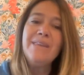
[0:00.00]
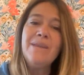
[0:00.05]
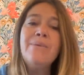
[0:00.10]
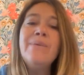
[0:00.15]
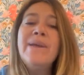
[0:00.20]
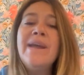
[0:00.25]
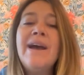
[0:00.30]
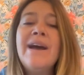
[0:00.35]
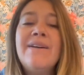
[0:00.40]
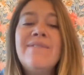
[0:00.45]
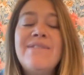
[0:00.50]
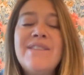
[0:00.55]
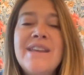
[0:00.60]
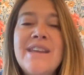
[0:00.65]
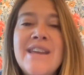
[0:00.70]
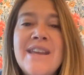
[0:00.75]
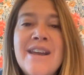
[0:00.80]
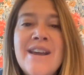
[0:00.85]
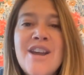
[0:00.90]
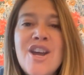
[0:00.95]
We have
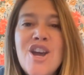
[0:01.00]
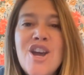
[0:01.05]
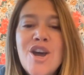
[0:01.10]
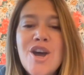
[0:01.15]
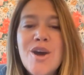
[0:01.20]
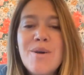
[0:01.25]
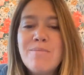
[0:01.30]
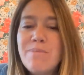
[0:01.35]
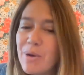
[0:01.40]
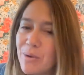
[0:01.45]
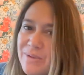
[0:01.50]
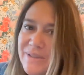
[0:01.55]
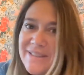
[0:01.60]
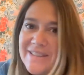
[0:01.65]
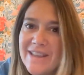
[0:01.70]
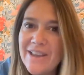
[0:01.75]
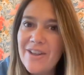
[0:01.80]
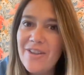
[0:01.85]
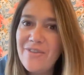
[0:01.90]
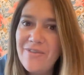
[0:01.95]
the
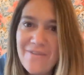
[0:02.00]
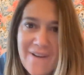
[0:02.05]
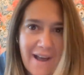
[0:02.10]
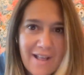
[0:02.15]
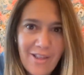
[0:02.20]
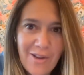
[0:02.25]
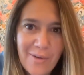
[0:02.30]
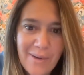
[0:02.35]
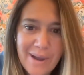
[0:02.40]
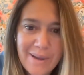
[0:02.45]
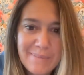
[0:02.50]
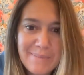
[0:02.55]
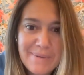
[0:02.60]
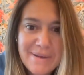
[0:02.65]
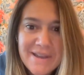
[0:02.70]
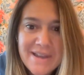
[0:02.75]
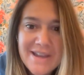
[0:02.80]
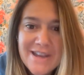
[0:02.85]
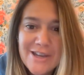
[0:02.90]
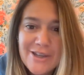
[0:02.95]
post-sale follow-up.
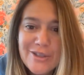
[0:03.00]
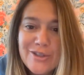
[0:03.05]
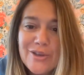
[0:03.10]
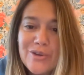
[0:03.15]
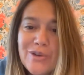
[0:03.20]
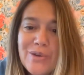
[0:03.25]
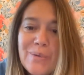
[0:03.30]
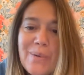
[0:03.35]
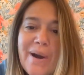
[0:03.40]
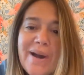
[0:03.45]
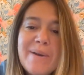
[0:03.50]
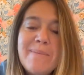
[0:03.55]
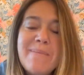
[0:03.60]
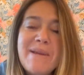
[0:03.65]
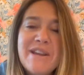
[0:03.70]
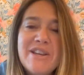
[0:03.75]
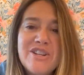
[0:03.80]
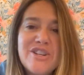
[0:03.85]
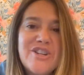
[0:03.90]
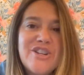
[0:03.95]
So you want to
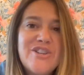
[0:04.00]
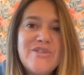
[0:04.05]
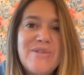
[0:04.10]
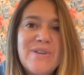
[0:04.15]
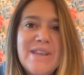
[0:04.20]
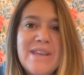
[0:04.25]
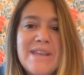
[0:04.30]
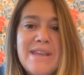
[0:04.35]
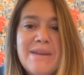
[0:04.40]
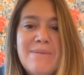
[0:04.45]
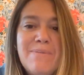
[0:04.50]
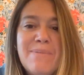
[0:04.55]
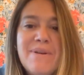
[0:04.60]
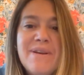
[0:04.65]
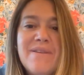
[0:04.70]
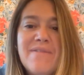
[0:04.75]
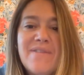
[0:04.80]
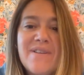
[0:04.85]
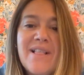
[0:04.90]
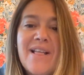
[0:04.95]
make sure you keep
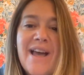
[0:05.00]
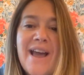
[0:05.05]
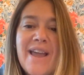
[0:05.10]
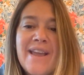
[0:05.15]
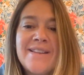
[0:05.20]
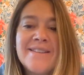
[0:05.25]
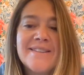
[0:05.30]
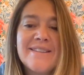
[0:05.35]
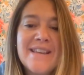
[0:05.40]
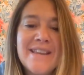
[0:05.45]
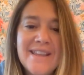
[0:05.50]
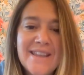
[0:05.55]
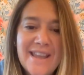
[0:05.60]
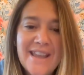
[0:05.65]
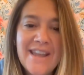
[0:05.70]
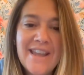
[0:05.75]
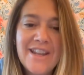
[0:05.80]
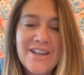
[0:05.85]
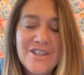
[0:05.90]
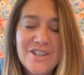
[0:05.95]
clients
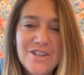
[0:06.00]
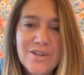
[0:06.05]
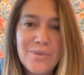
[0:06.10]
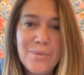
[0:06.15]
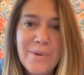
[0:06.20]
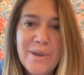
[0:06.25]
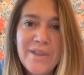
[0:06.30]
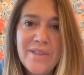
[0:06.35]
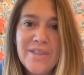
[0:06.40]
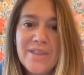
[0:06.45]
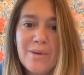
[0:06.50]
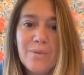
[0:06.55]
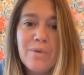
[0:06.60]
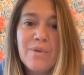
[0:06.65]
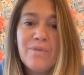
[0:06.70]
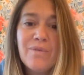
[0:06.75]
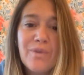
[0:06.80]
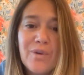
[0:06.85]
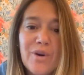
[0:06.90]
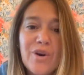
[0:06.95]
engaged with
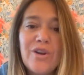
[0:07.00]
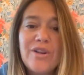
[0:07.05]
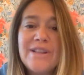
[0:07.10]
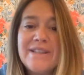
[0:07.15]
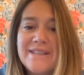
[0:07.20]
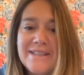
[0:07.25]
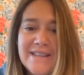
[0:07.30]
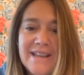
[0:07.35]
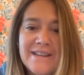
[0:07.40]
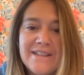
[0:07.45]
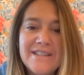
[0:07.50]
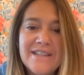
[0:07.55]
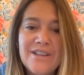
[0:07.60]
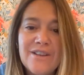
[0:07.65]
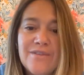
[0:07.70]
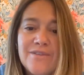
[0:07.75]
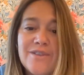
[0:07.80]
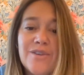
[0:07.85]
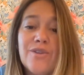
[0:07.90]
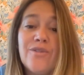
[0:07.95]
referral
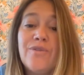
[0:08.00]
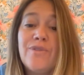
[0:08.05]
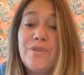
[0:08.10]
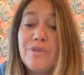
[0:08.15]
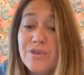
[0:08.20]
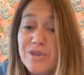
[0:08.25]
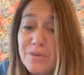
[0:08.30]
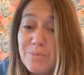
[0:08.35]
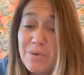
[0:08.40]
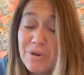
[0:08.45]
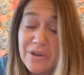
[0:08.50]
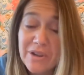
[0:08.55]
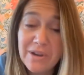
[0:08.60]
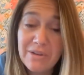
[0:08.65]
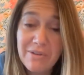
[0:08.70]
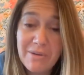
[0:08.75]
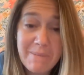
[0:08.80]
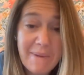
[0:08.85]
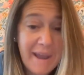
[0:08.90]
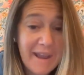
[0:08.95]
incentives or future booking
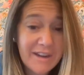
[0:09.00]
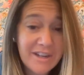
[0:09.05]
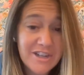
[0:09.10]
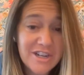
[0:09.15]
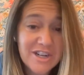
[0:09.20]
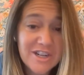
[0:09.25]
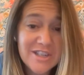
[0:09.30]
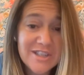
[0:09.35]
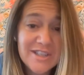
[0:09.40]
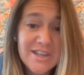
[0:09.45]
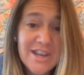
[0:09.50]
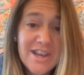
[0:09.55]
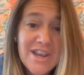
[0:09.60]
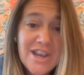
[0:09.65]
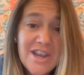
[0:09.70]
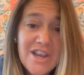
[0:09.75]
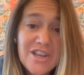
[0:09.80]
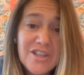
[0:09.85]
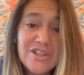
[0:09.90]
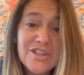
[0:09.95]
reminders.
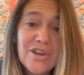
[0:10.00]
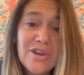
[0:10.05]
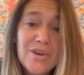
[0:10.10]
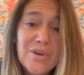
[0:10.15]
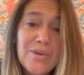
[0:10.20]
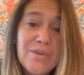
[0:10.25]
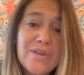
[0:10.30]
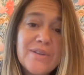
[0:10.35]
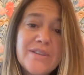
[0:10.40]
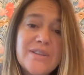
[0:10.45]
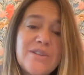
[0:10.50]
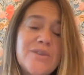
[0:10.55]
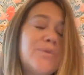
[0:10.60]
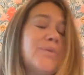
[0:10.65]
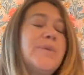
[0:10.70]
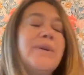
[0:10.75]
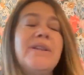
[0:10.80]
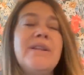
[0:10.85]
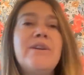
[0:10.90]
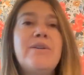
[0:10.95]
So this is a
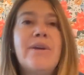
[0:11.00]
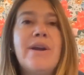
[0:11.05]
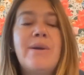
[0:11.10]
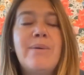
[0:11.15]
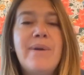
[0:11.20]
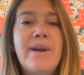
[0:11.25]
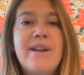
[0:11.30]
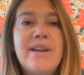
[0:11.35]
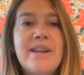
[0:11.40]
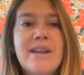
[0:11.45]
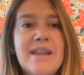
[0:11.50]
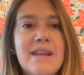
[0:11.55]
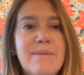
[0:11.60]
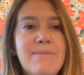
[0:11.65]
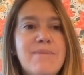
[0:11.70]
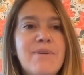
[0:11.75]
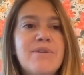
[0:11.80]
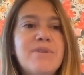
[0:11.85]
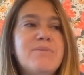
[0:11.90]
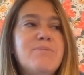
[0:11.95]
really great way to
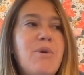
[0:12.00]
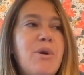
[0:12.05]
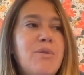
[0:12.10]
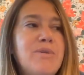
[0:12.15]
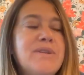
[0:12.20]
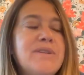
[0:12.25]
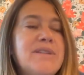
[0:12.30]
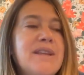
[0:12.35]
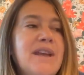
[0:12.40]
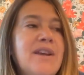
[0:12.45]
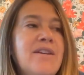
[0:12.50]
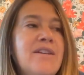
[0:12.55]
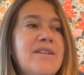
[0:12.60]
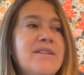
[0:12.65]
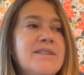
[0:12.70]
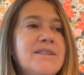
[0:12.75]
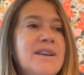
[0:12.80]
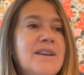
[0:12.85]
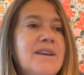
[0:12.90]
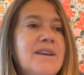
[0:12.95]
keep those post-sales